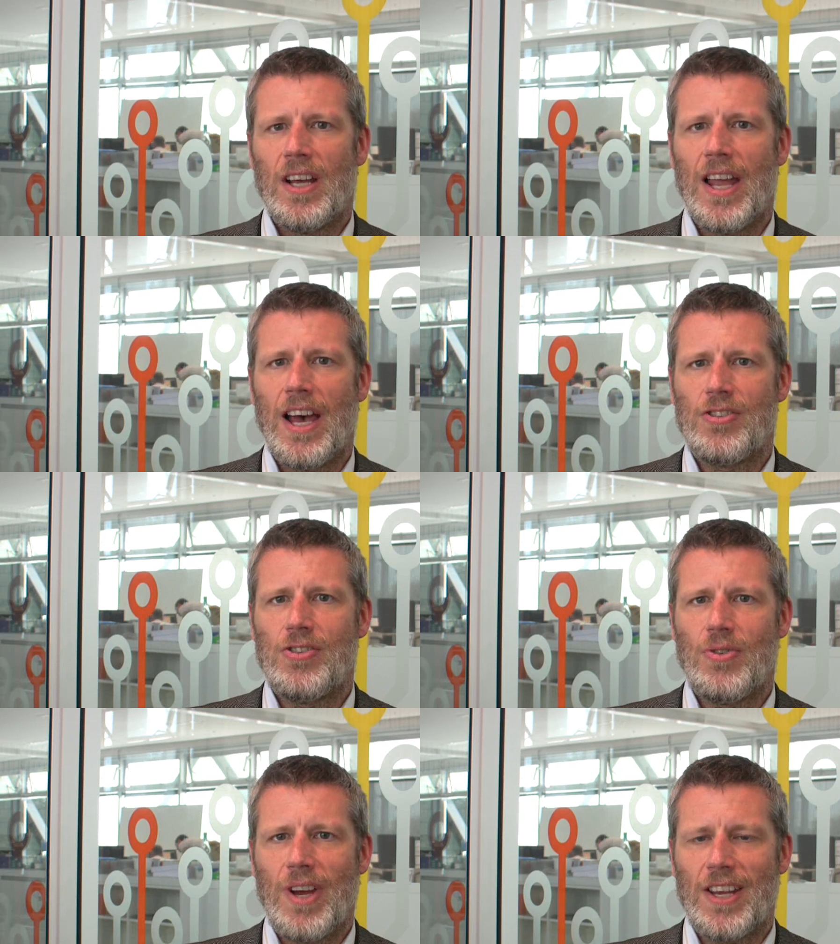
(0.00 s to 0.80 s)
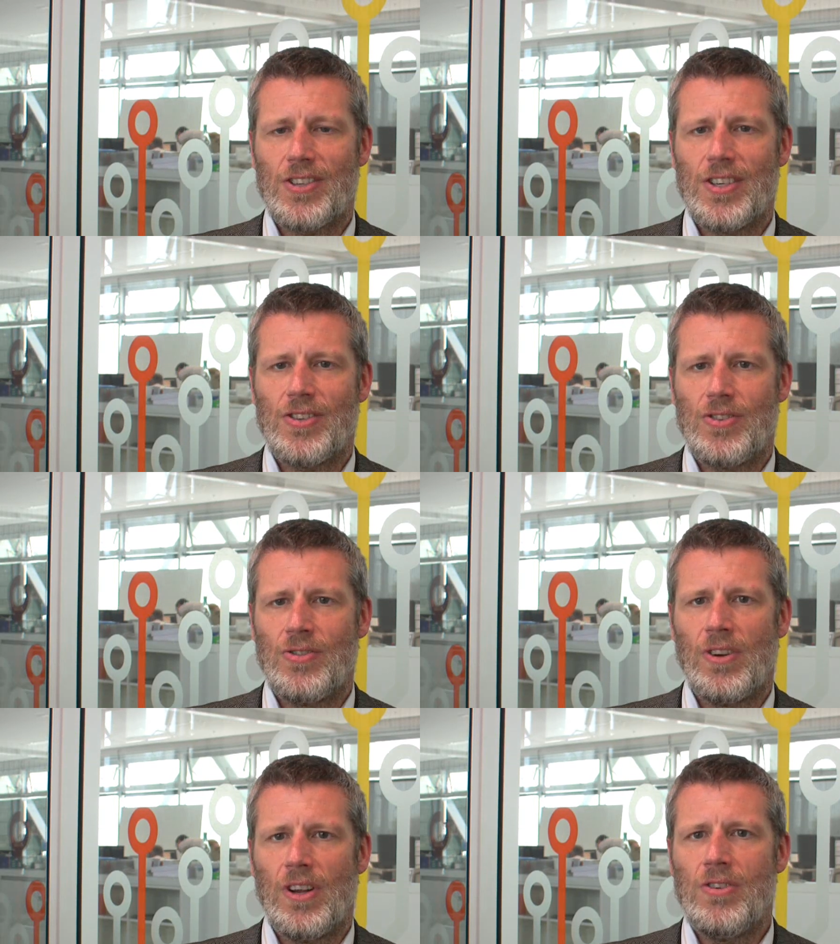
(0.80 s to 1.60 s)
allows you to access
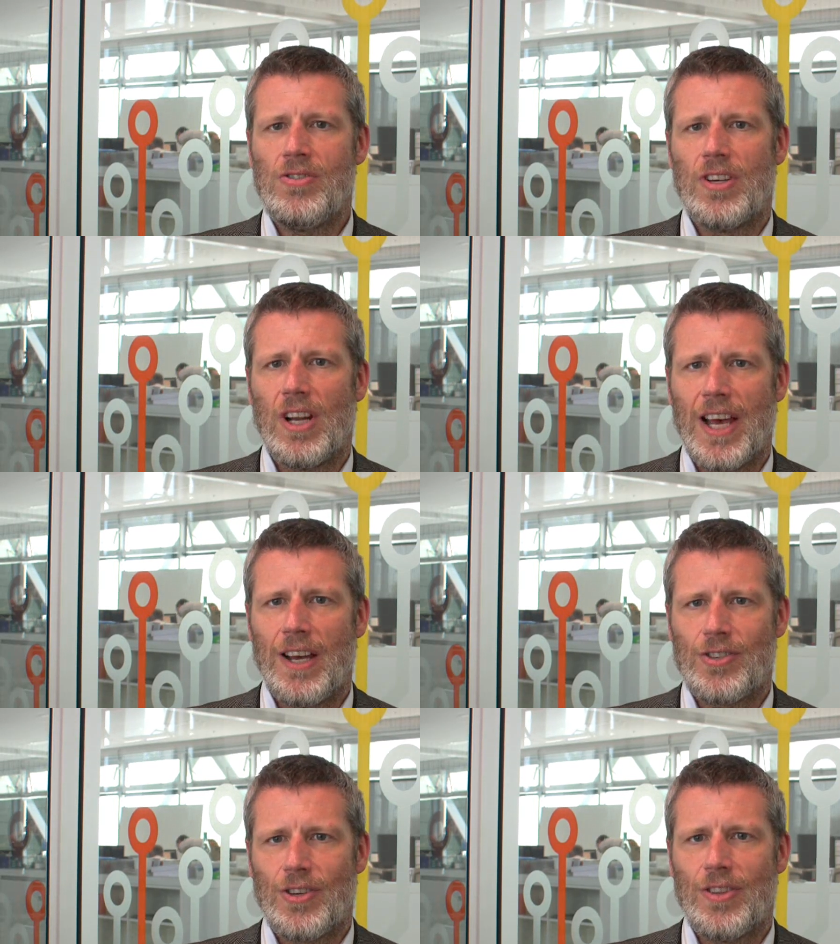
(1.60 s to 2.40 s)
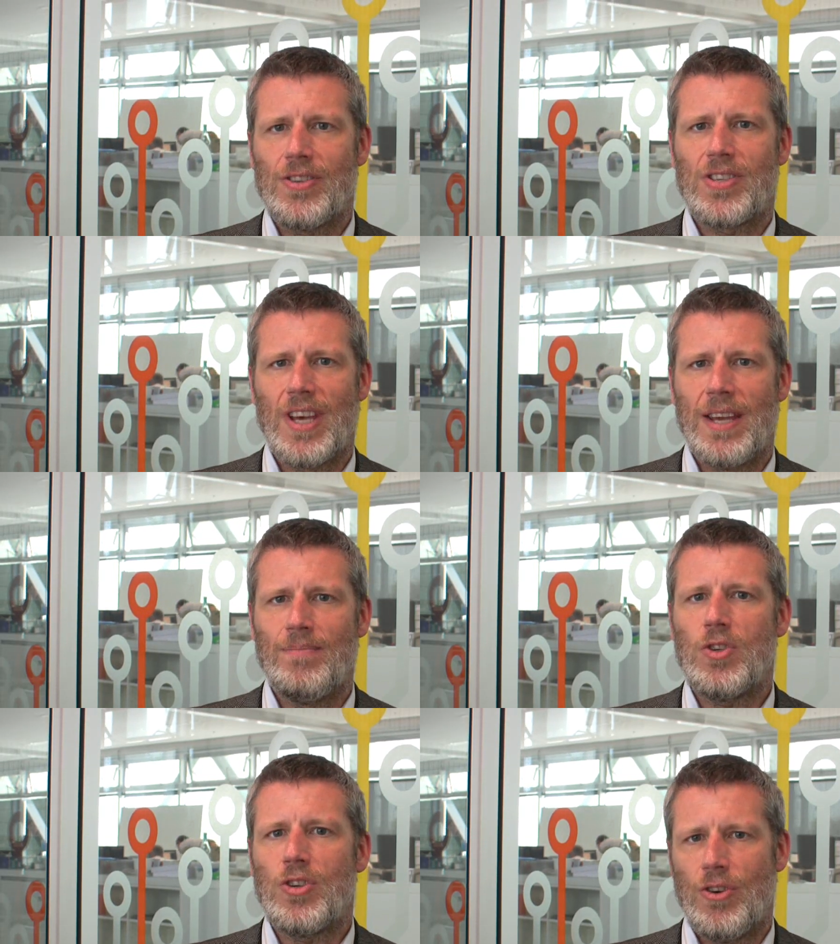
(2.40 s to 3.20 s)
student loans and allowance on the
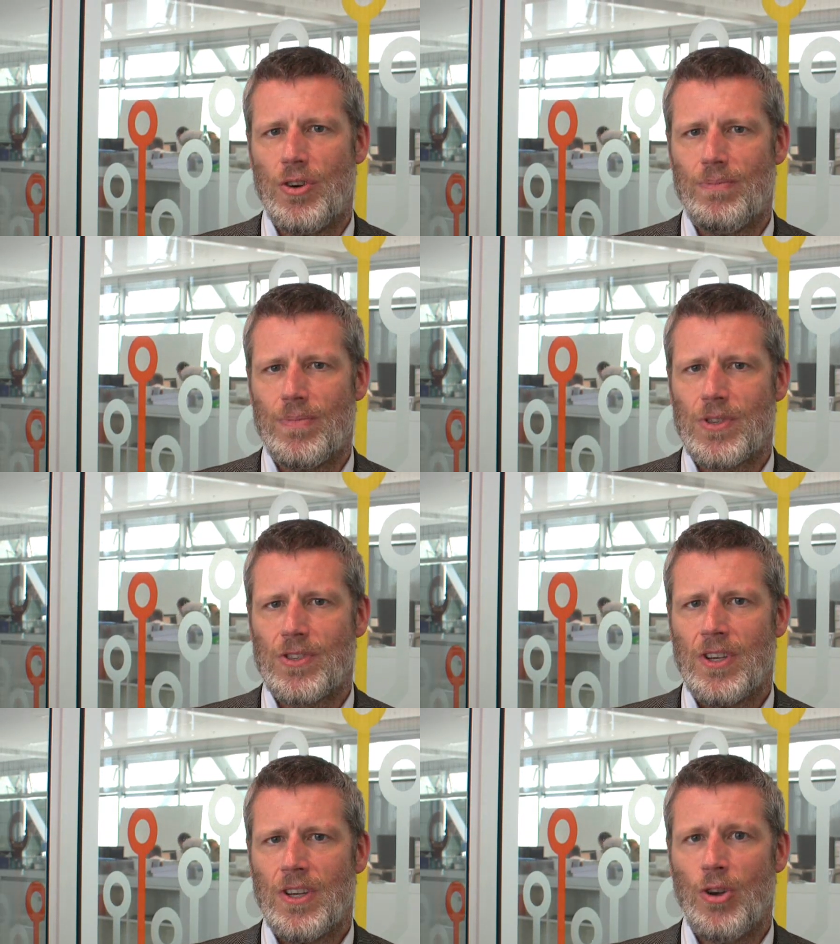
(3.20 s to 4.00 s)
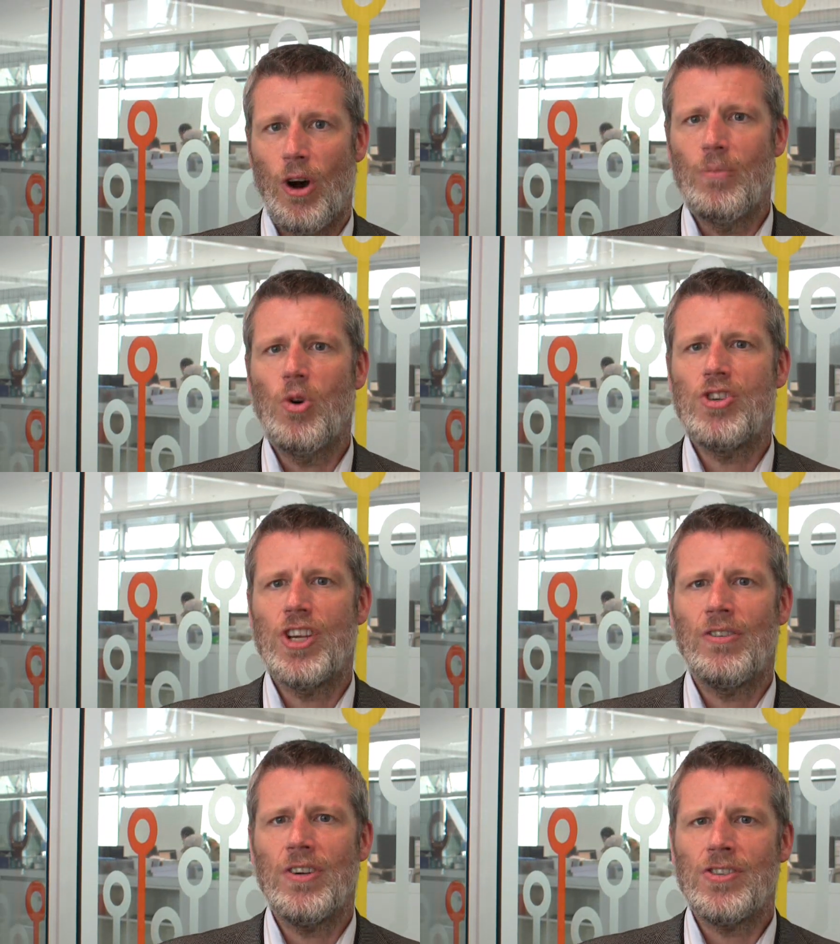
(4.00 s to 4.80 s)
same terms. Not more
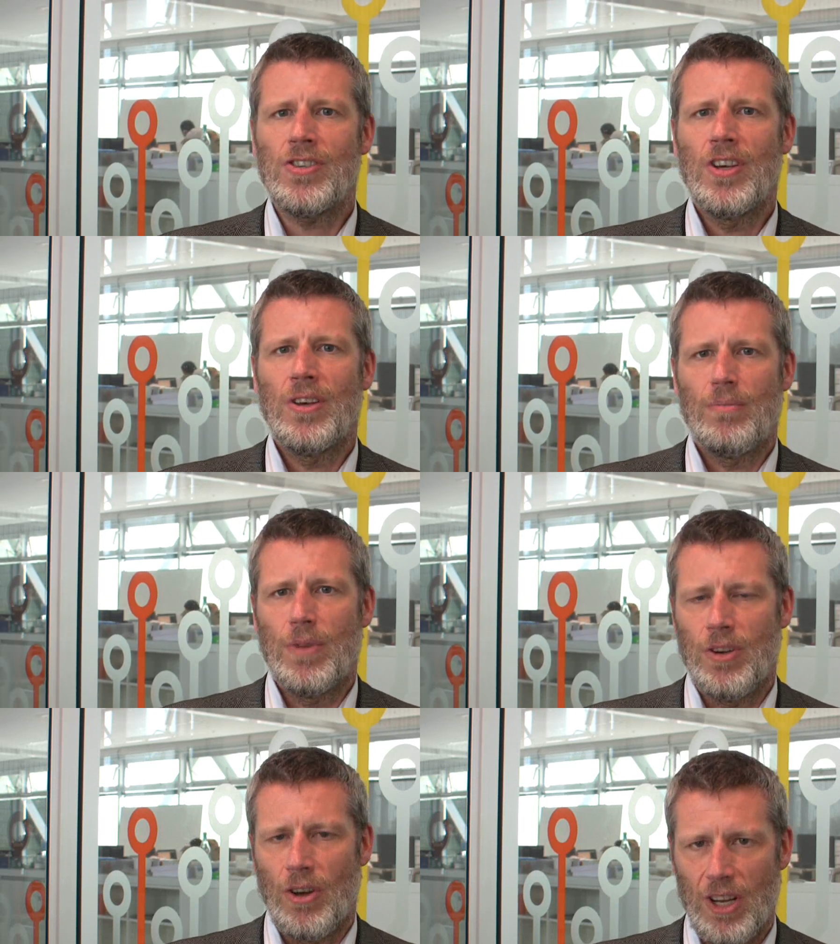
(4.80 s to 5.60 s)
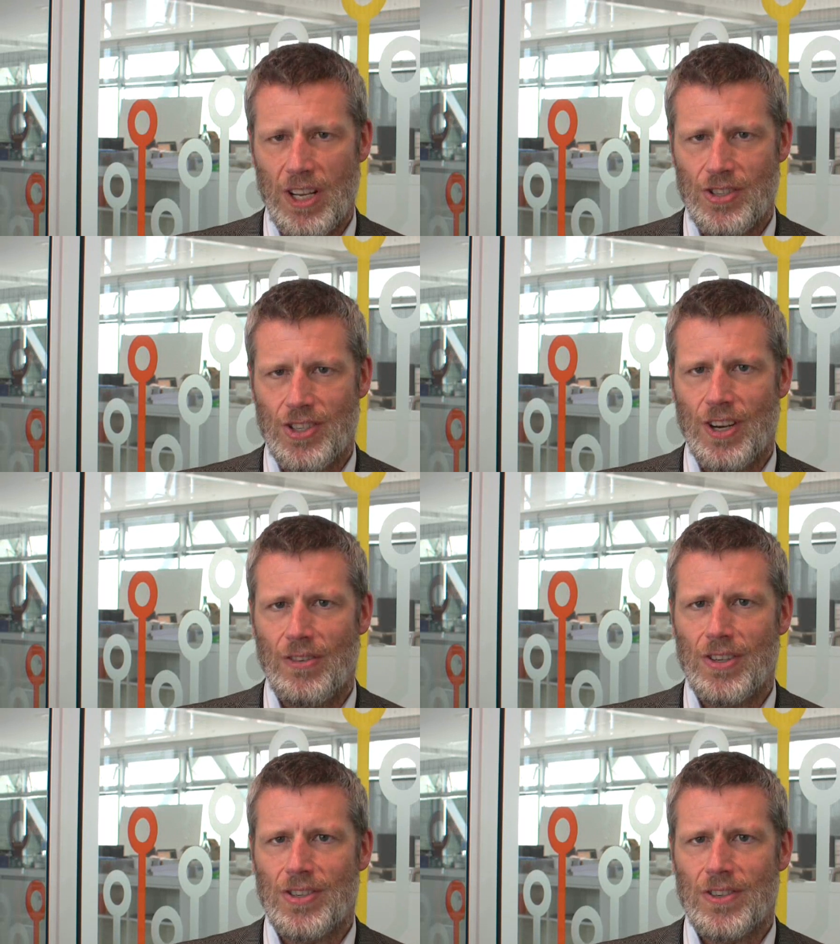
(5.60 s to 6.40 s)
generous, but not less
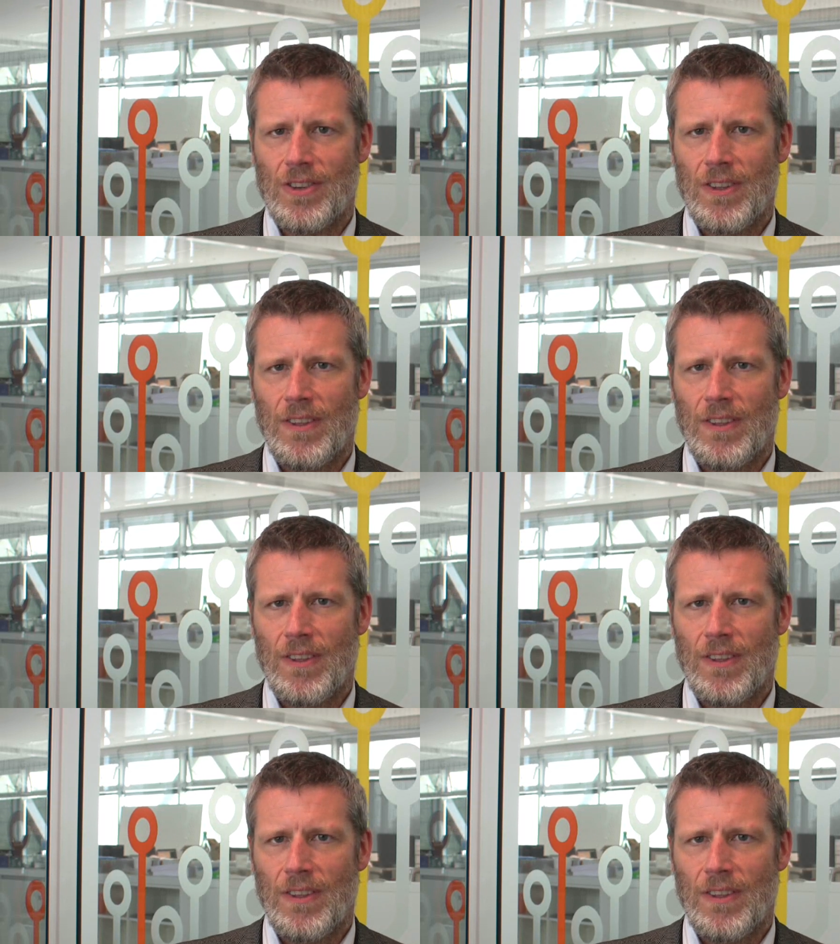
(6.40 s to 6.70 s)
generous.